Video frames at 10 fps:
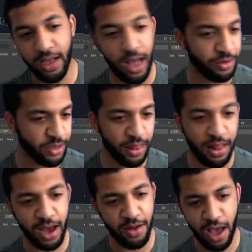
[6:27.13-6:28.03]
There's a
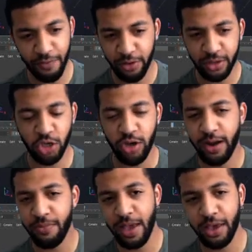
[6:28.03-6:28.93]
lot of effort to try
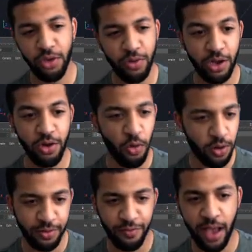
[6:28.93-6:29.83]
to make you
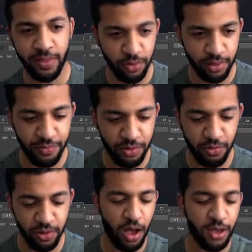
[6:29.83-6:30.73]
ignore the fact that we live in a
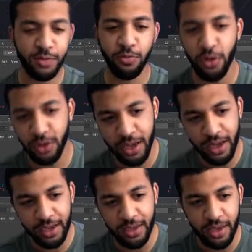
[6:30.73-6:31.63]
really awesome world.
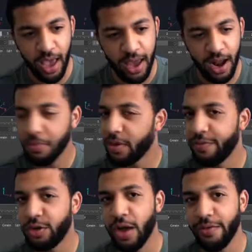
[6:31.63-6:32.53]
And I'm going to
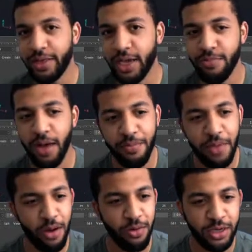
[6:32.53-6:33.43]
do everything in my
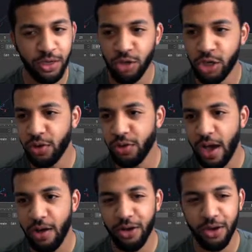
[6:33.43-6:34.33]
power to show you
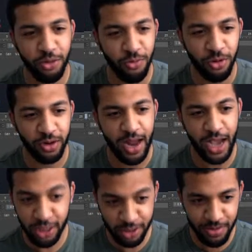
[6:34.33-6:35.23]
how good the world can
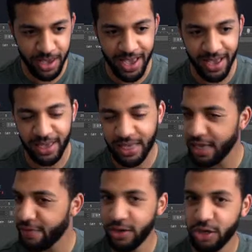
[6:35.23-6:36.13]
actually be
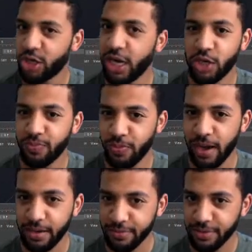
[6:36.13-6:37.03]
if you just change your
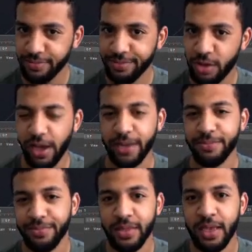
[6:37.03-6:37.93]
perspectives. Okay,
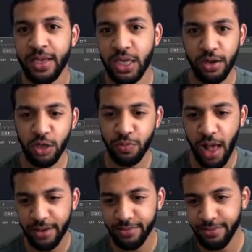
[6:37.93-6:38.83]
so you got your
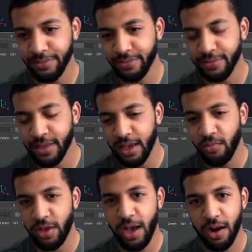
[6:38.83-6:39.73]
spline.
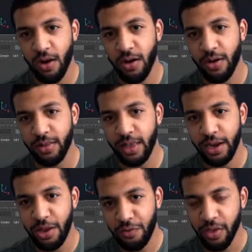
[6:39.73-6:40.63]
We got our
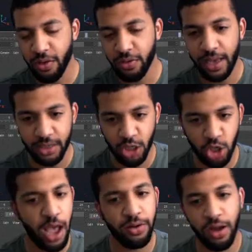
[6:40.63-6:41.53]
linear field as a
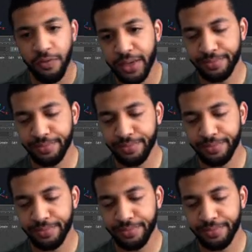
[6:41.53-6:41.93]
child of it.